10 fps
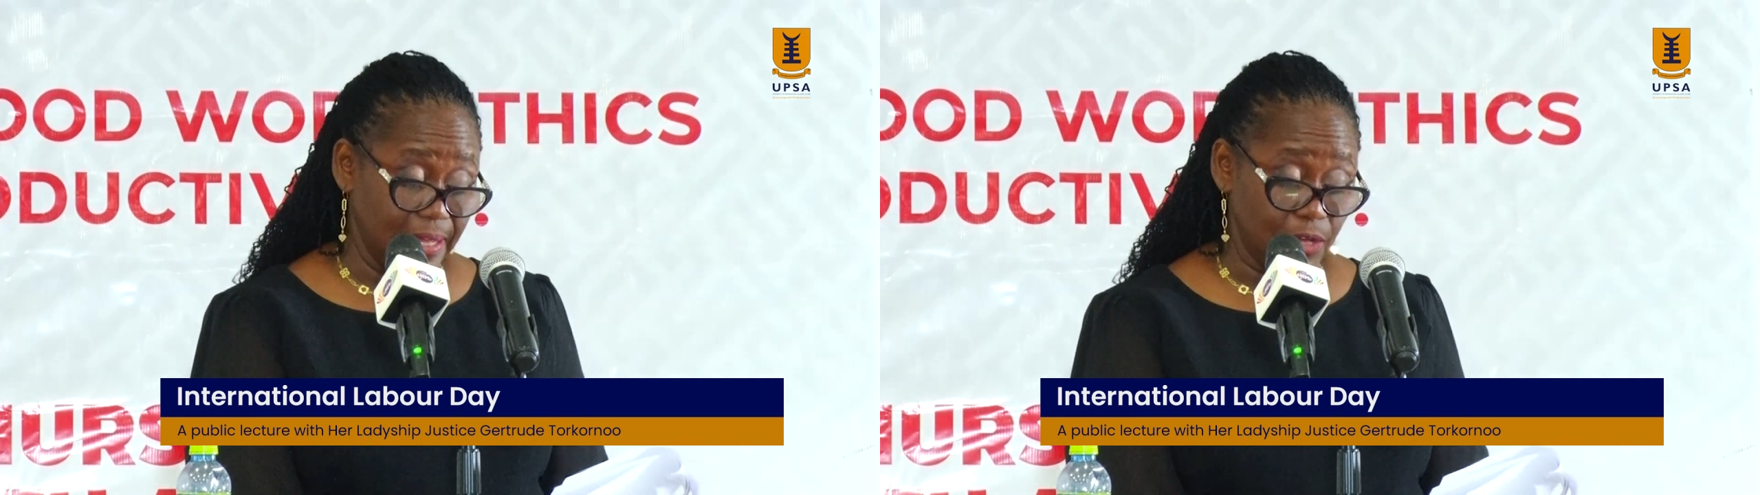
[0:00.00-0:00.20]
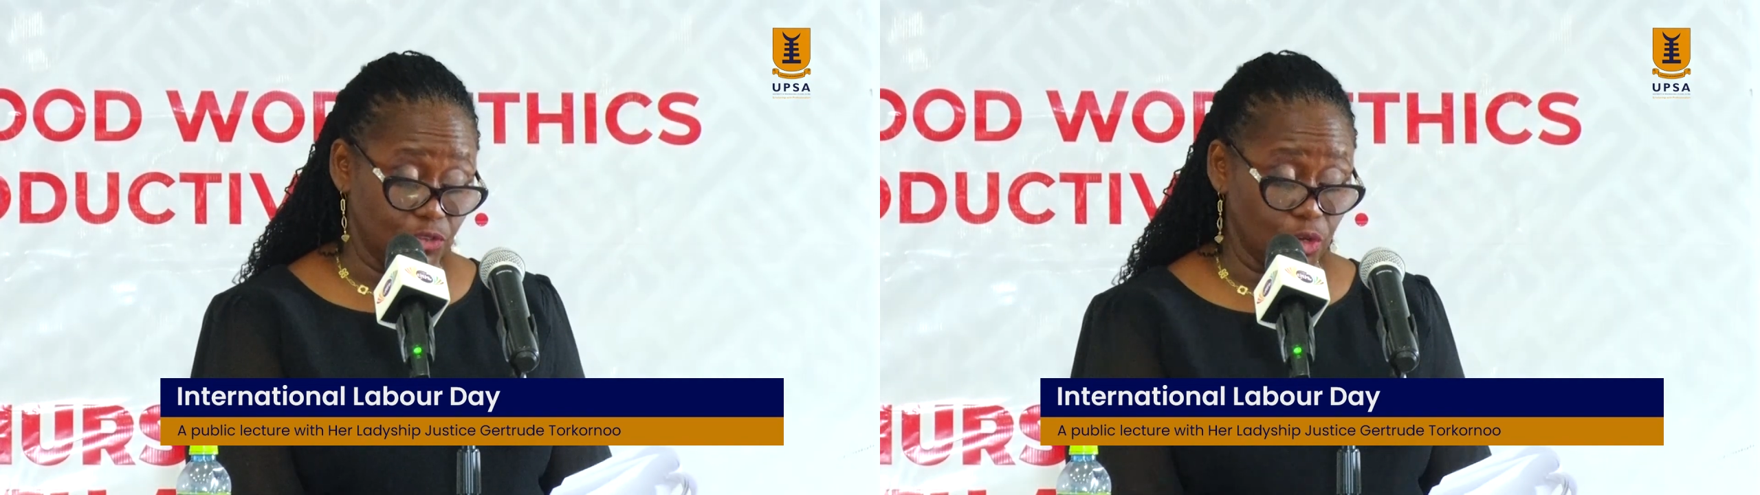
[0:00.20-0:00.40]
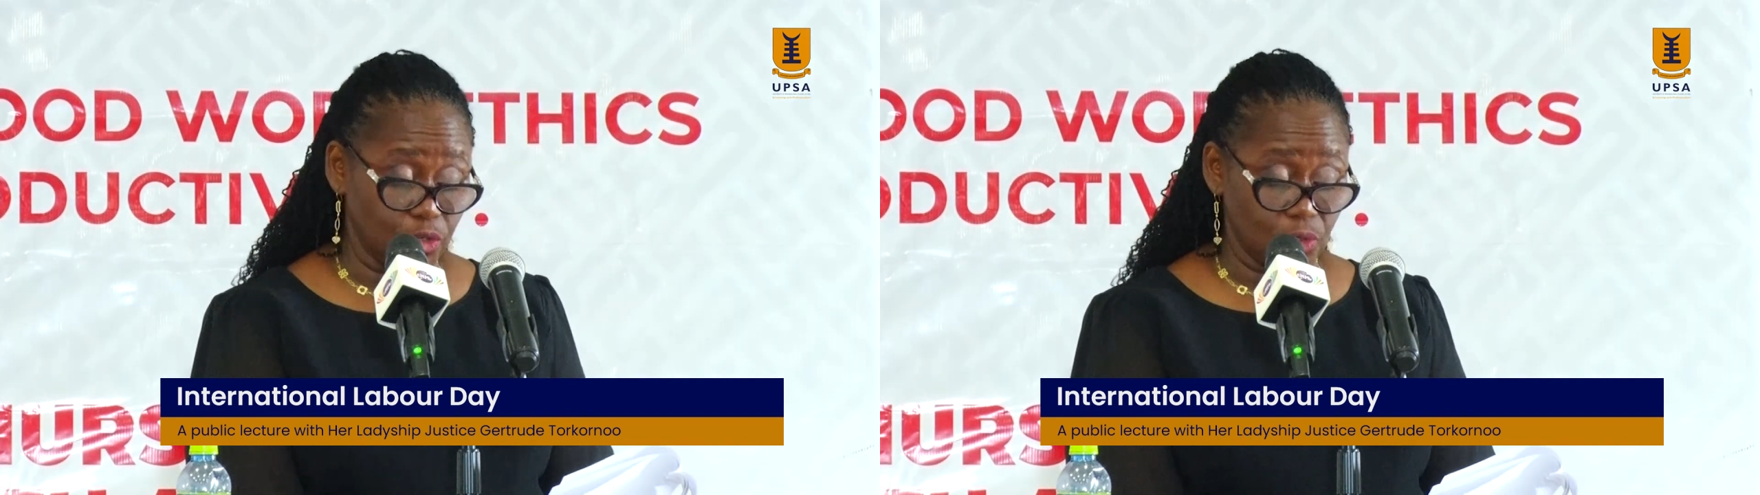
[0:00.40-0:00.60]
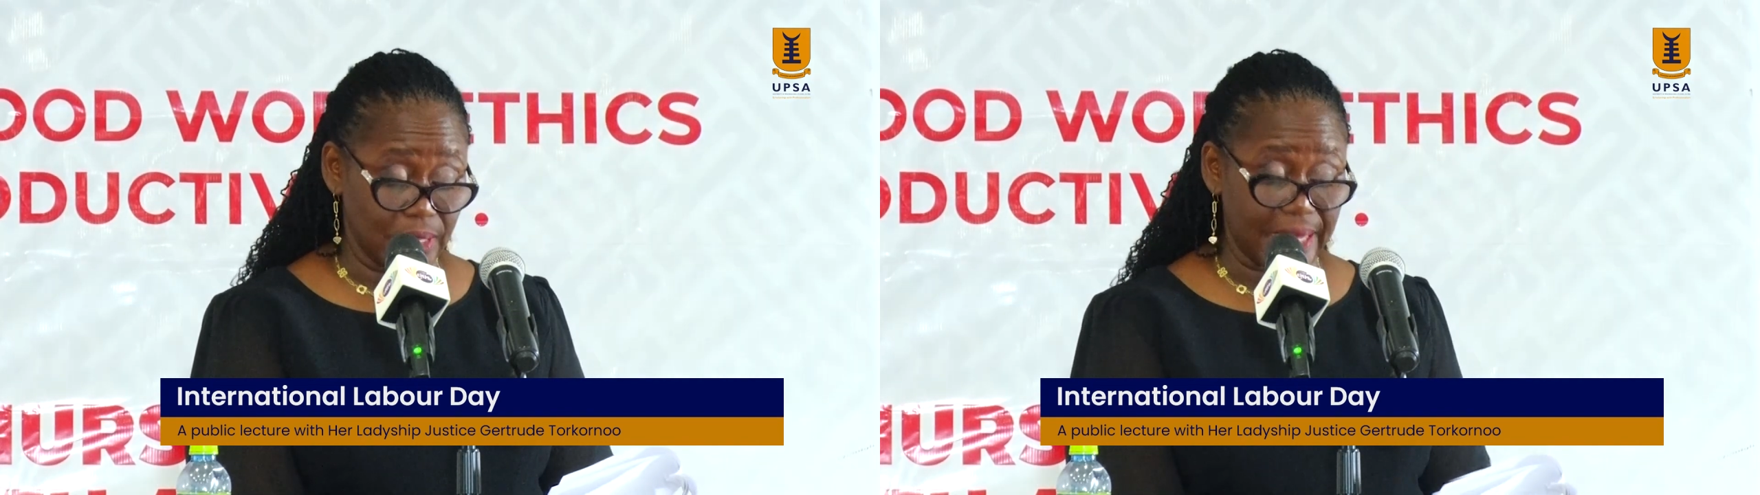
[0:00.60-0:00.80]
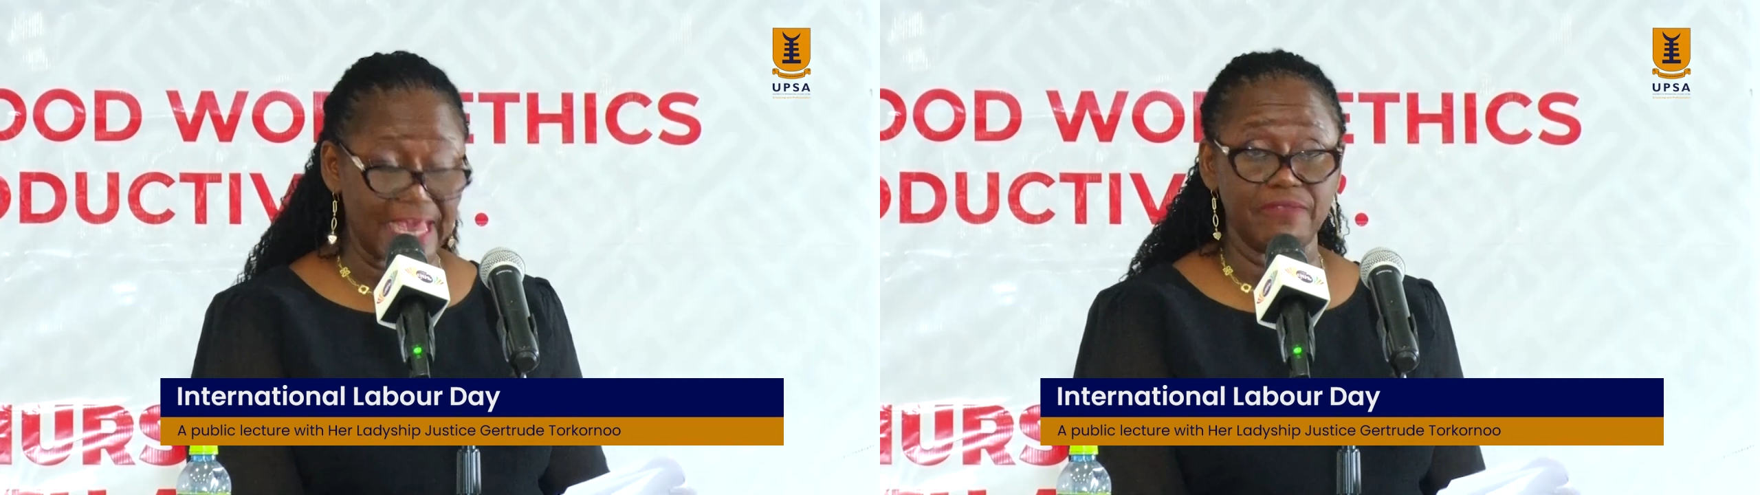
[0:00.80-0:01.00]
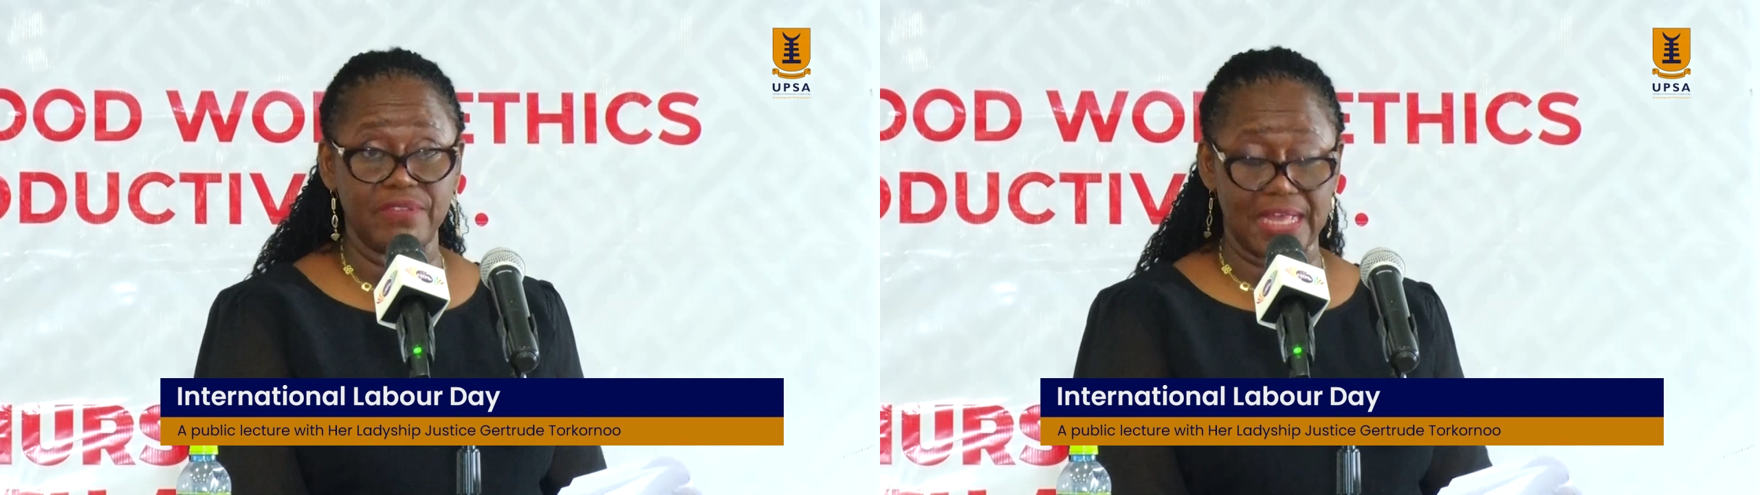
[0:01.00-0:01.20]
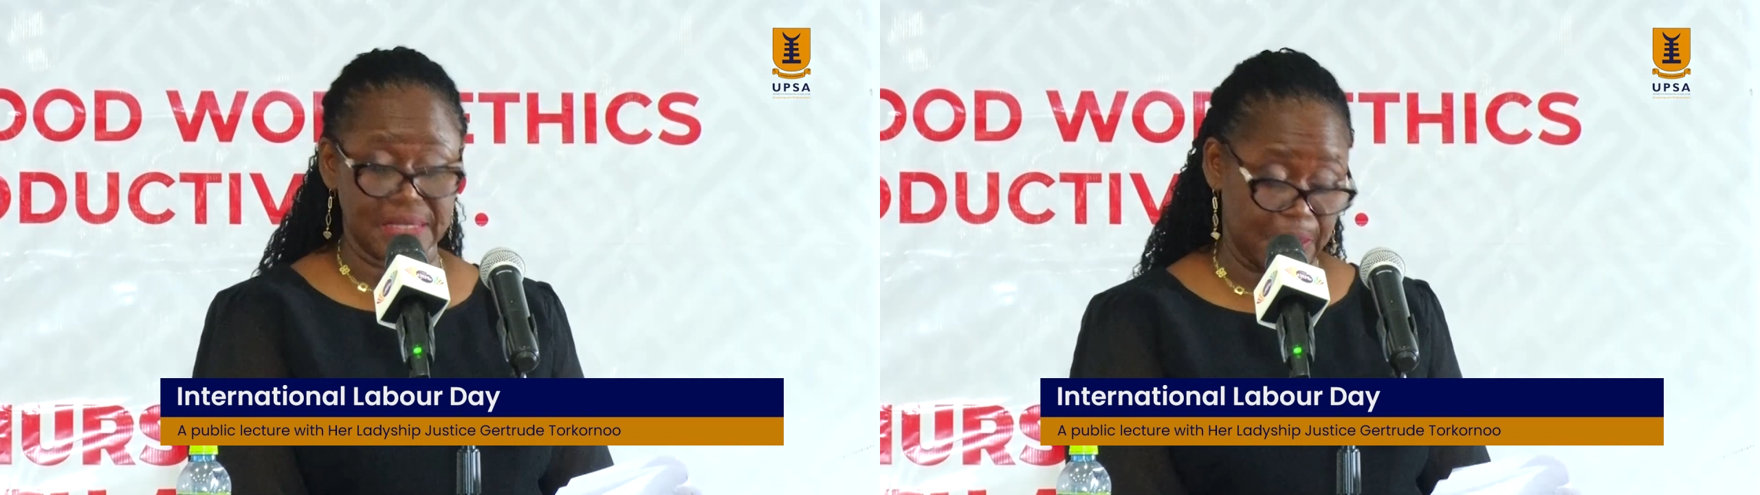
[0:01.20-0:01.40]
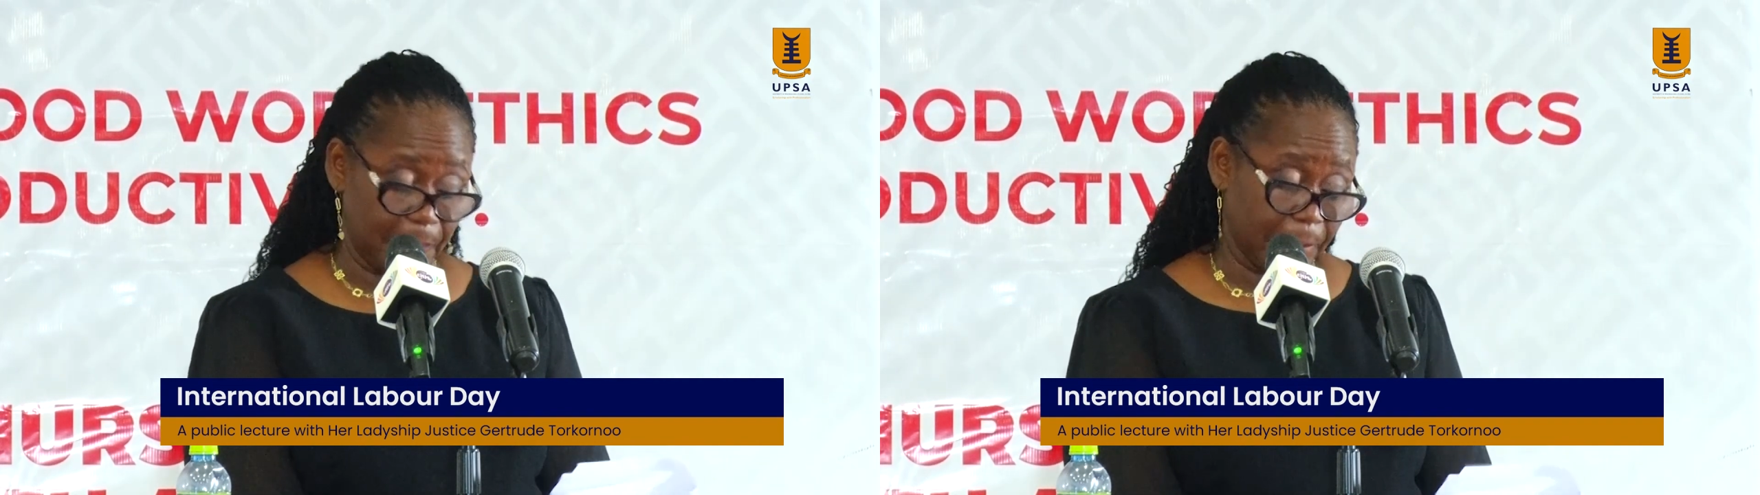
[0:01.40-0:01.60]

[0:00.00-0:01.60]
introduce a caveat